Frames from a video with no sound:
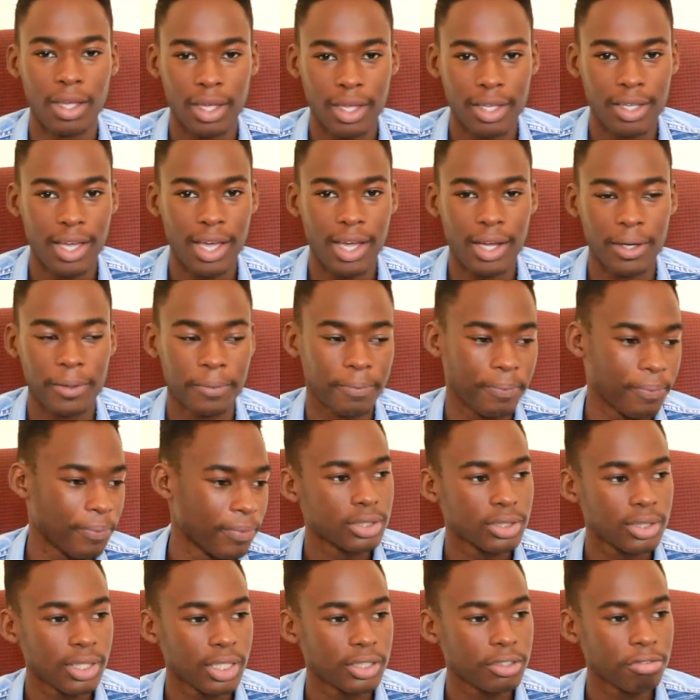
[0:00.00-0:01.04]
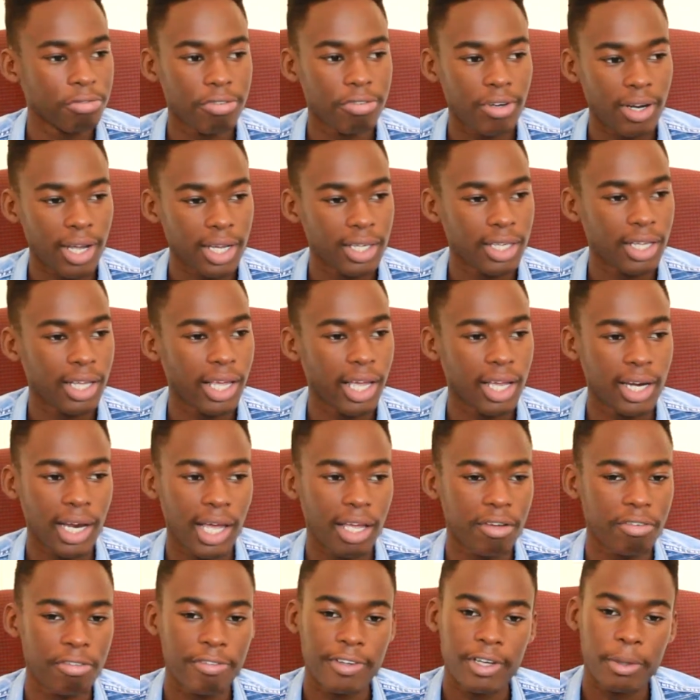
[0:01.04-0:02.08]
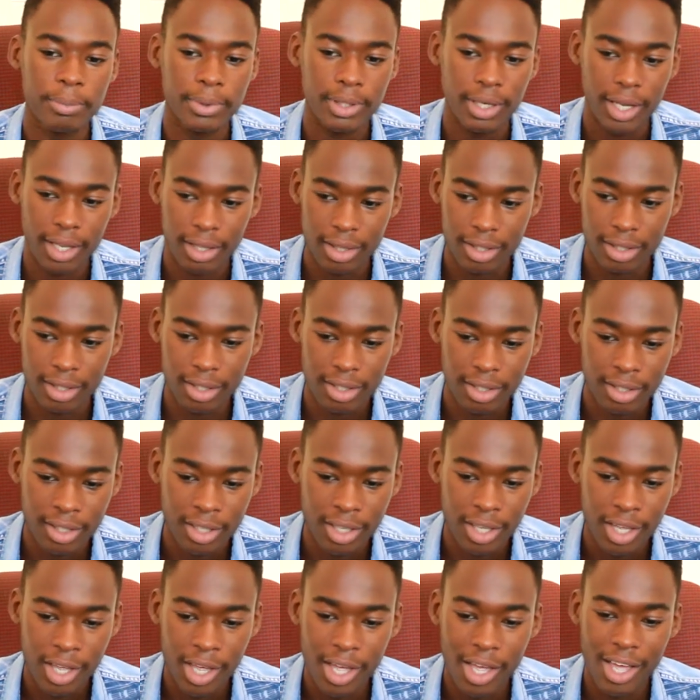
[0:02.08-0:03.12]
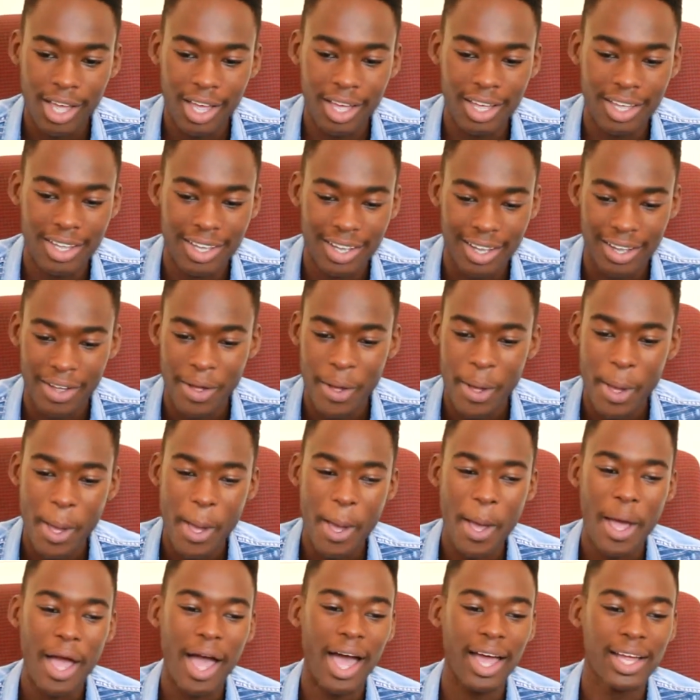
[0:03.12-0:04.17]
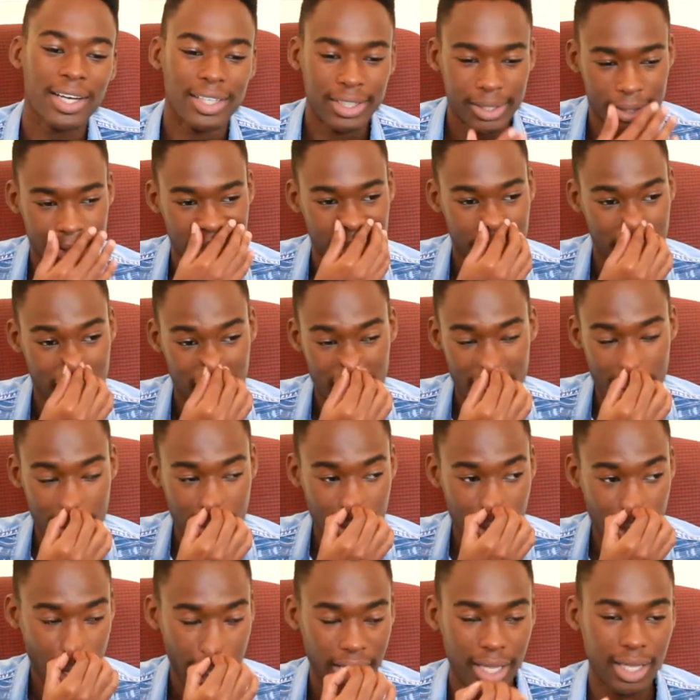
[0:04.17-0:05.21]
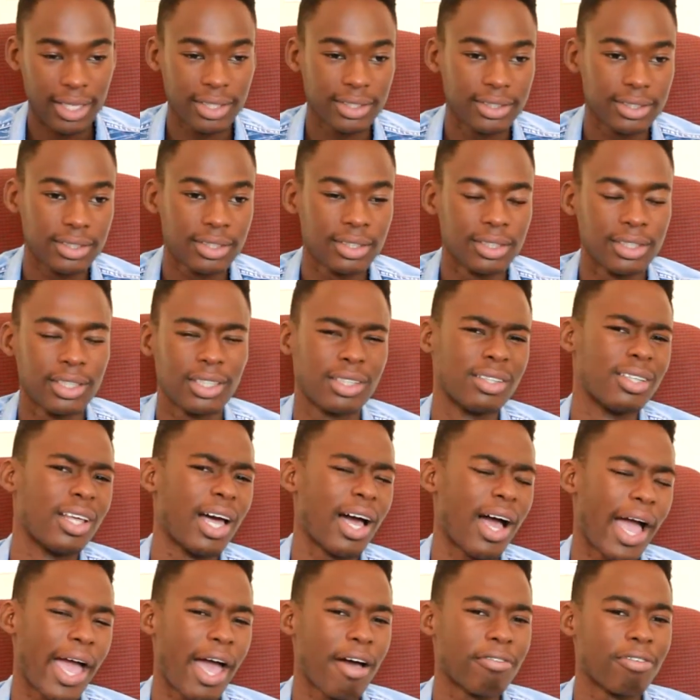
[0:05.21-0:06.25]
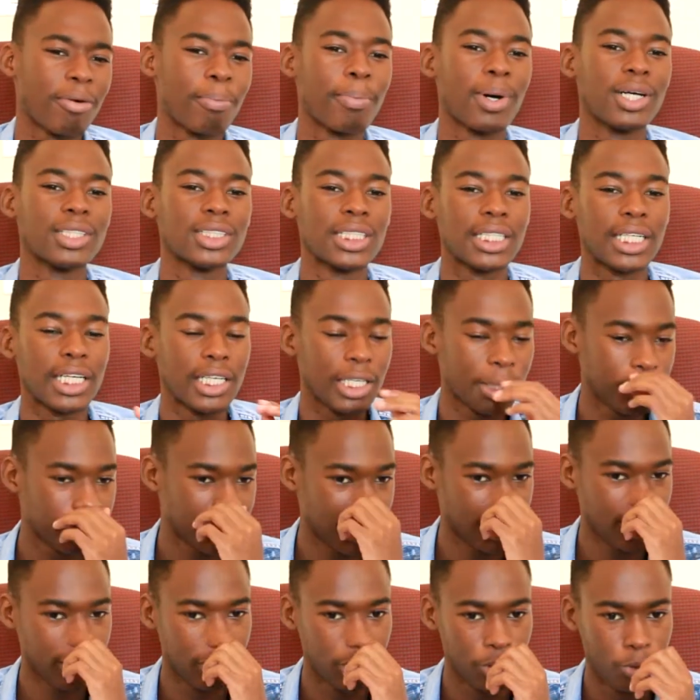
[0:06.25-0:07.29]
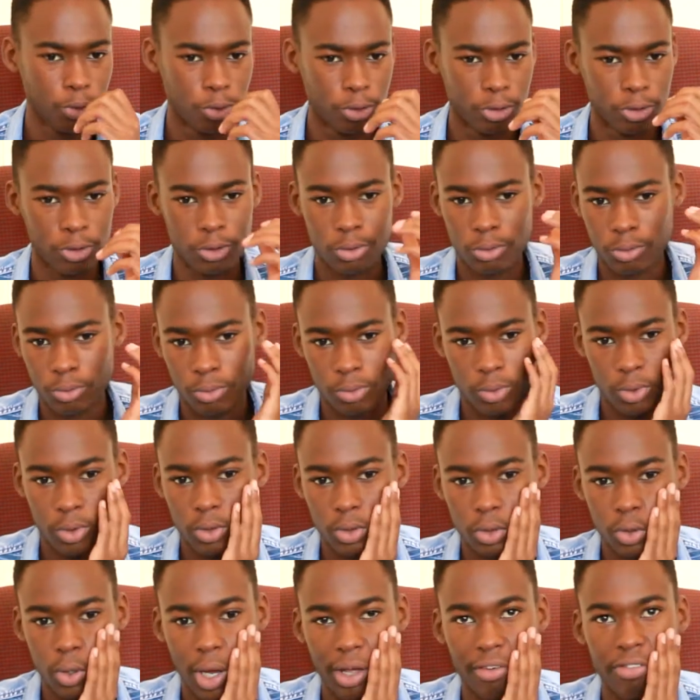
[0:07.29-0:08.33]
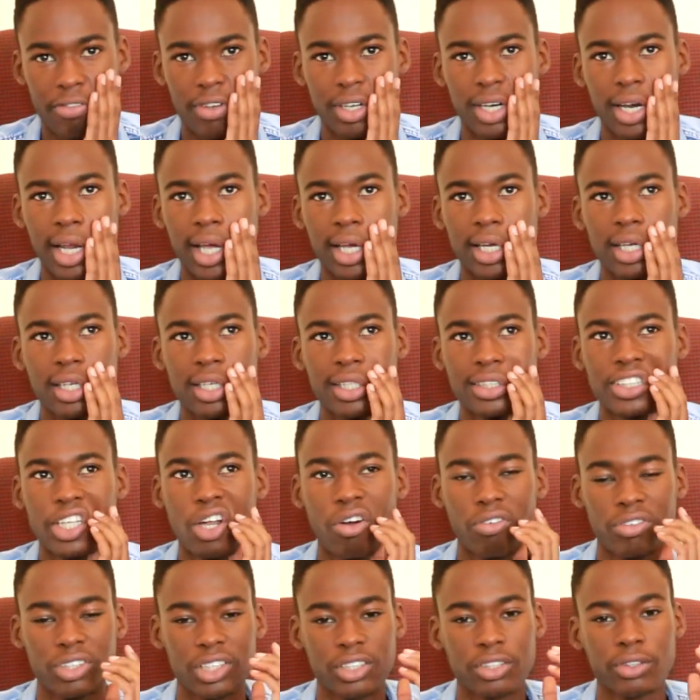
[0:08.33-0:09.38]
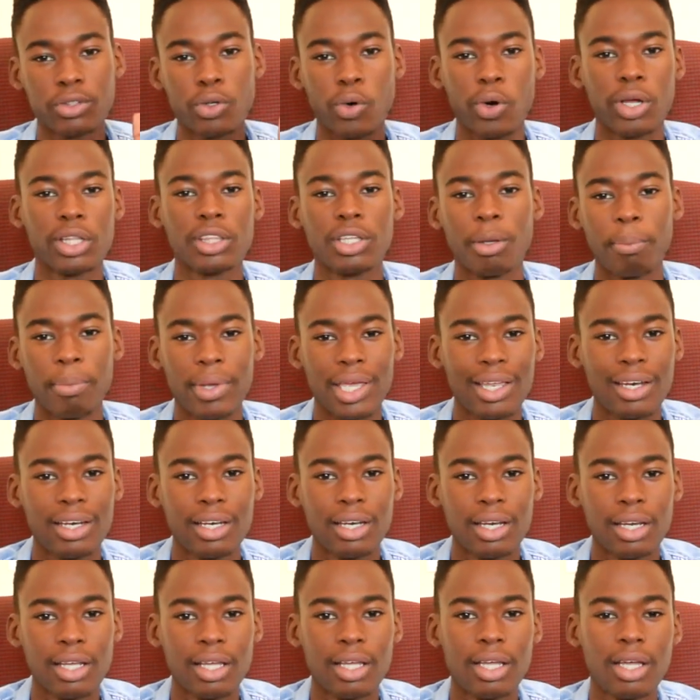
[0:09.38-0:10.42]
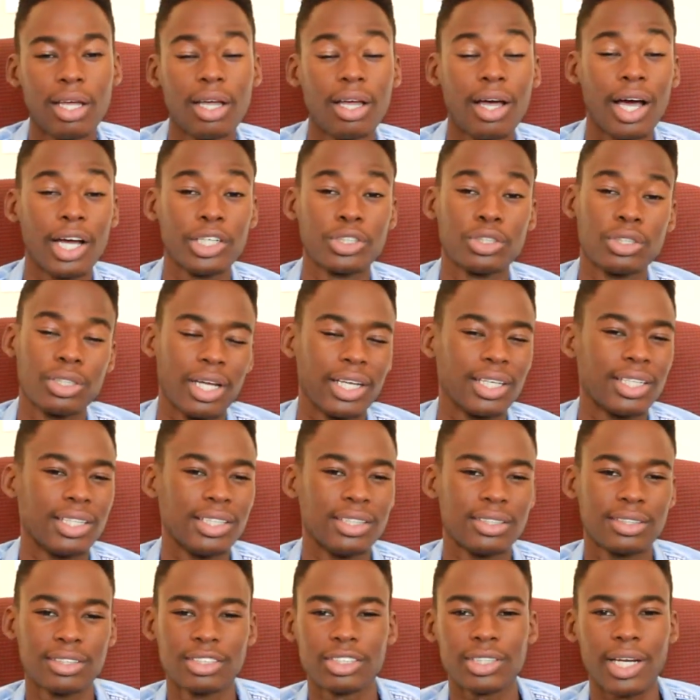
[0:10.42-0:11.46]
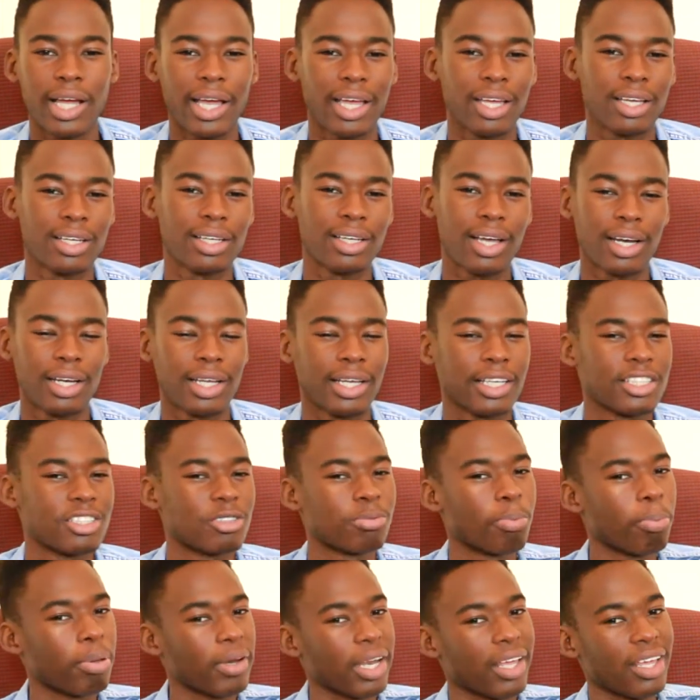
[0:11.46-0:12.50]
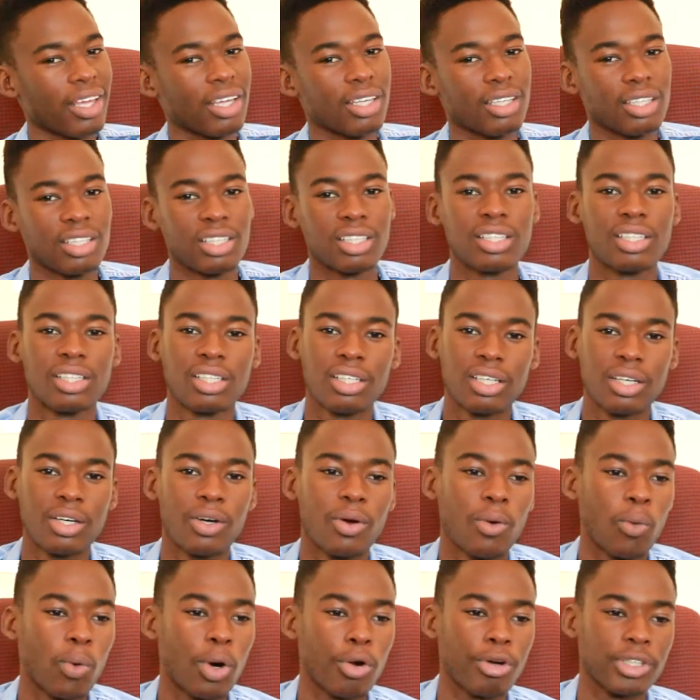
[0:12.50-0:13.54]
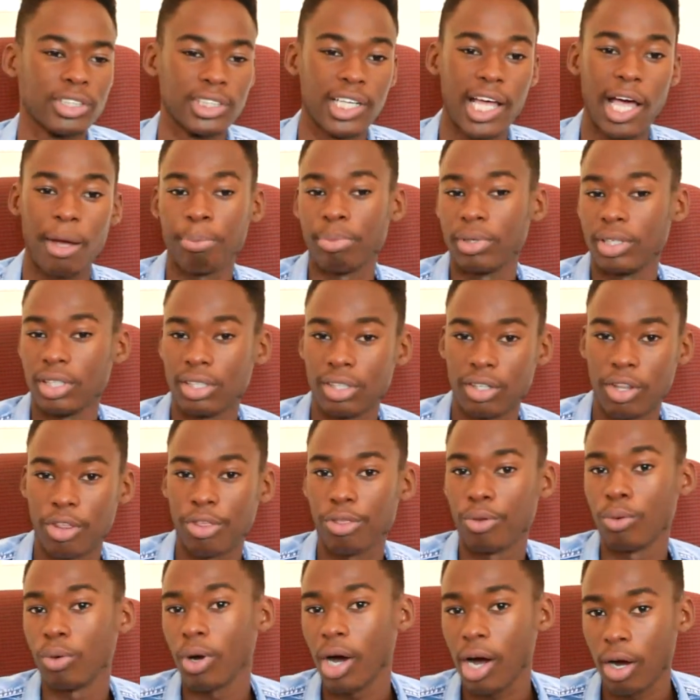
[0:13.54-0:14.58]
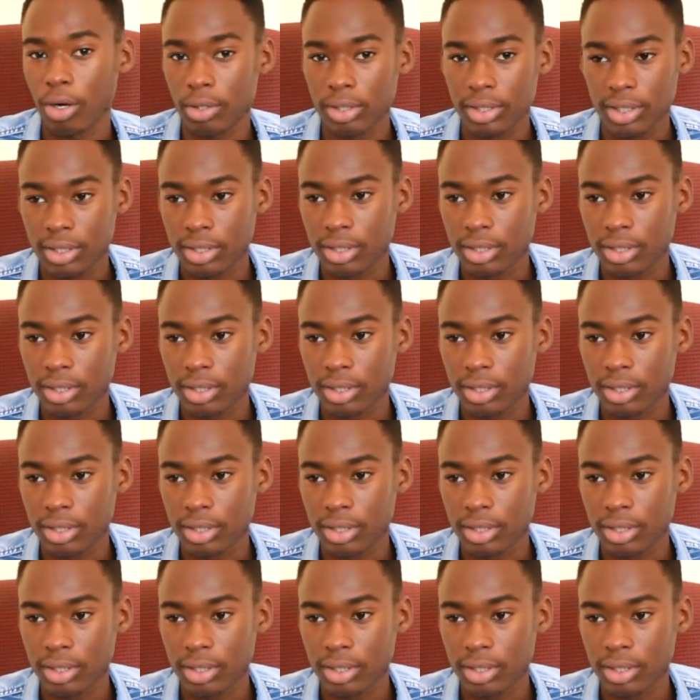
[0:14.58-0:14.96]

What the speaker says: Yeah, it's Friday and I filmed nothing. And I guess I have a bunch of clips I didn't use, so I feel like instead of just throwing them in, I should at least try and kind of explain what was happening throughout